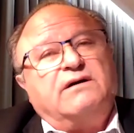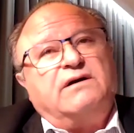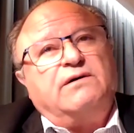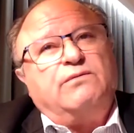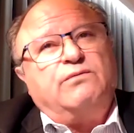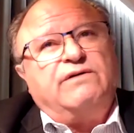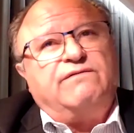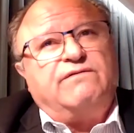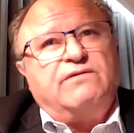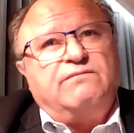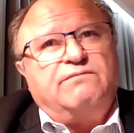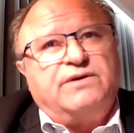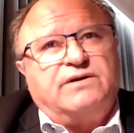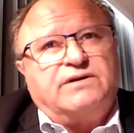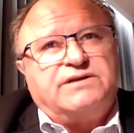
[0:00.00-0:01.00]
we've
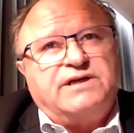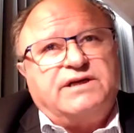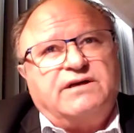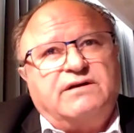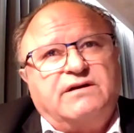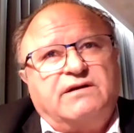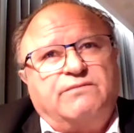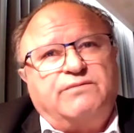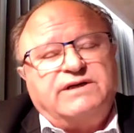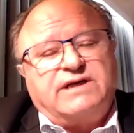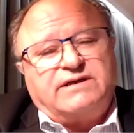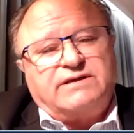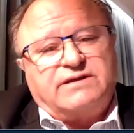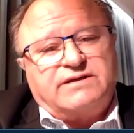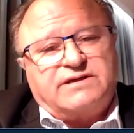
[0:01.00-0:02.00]
built in
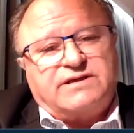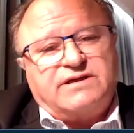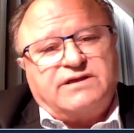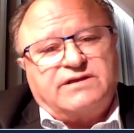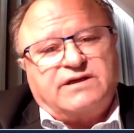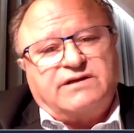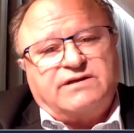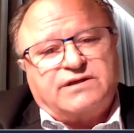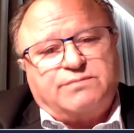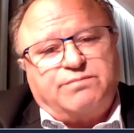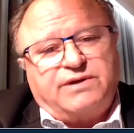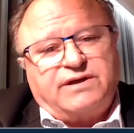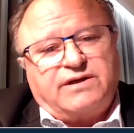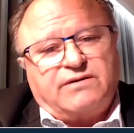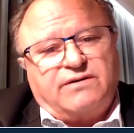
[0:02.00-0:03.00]
redundancy, so to
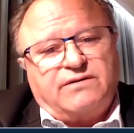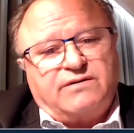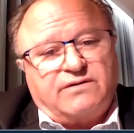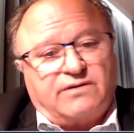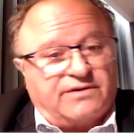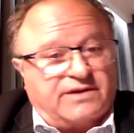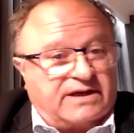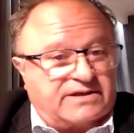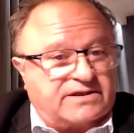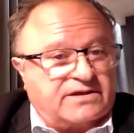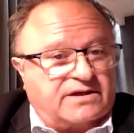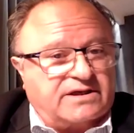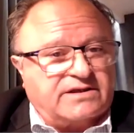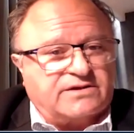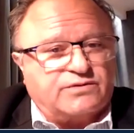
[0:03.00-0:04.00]
speak, on that
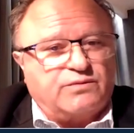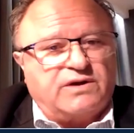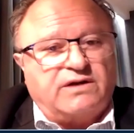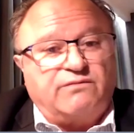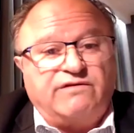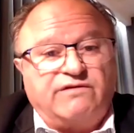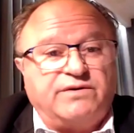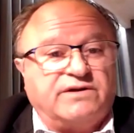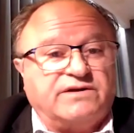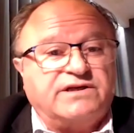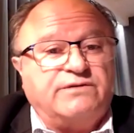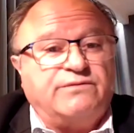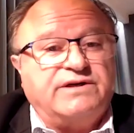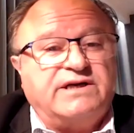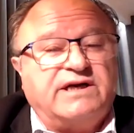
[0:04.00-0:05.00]
side as well. We've built
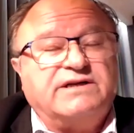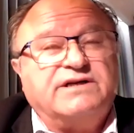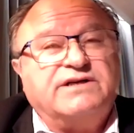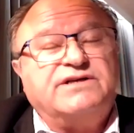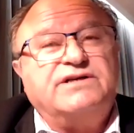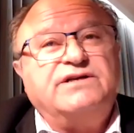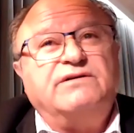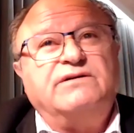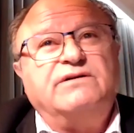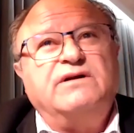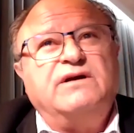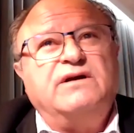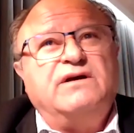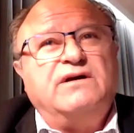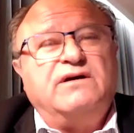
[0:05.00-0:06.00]
in redundancy on
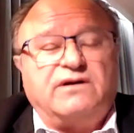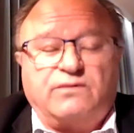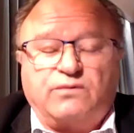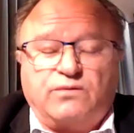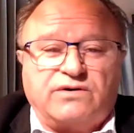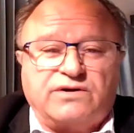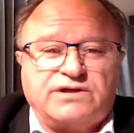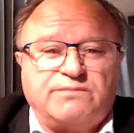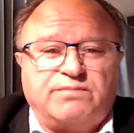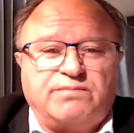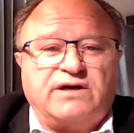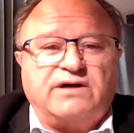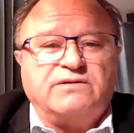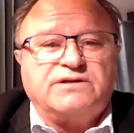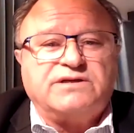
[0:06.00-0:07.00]
water
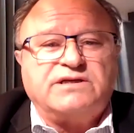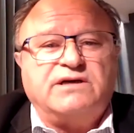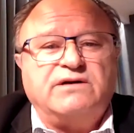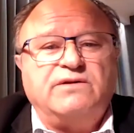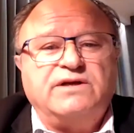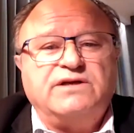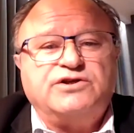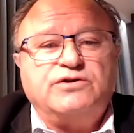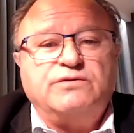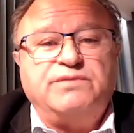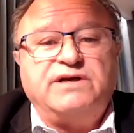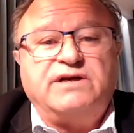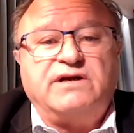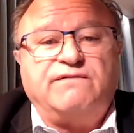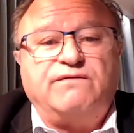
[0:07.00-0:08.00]
supply also. There should
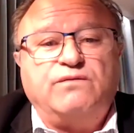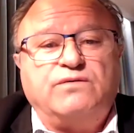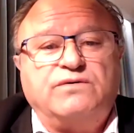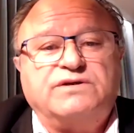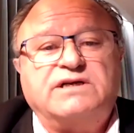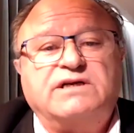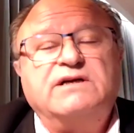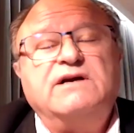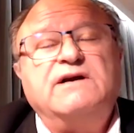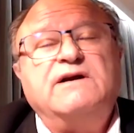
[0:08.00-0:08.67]
be enough water,